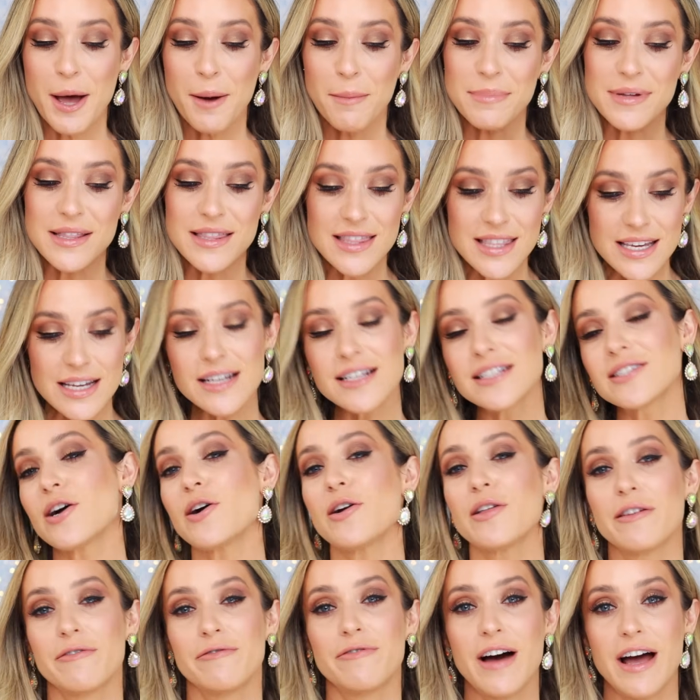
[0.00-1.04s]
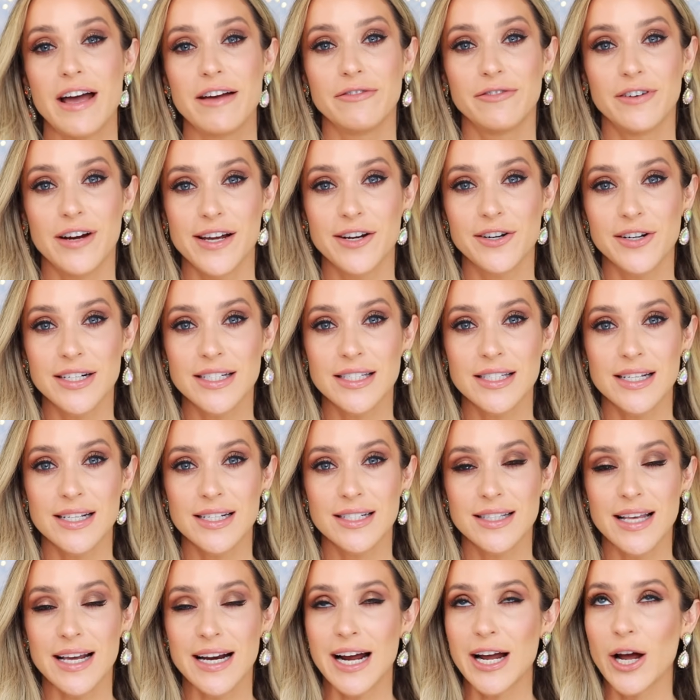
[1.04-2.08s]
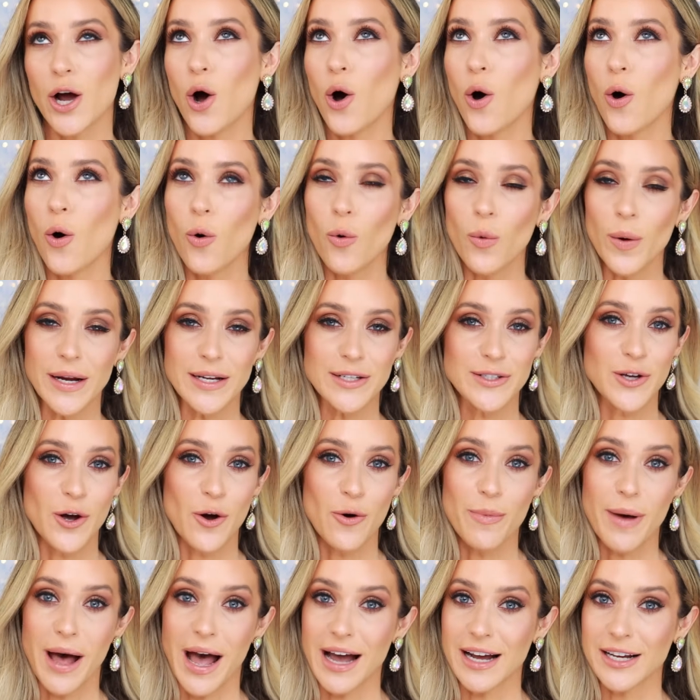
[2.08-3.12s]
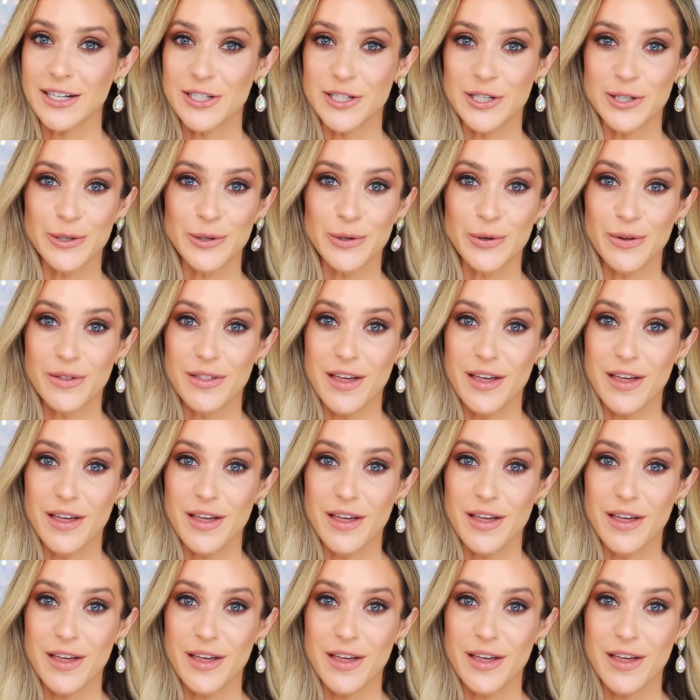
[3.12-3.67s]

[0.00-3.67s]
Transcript: But these are the five fragrances that I always go back to.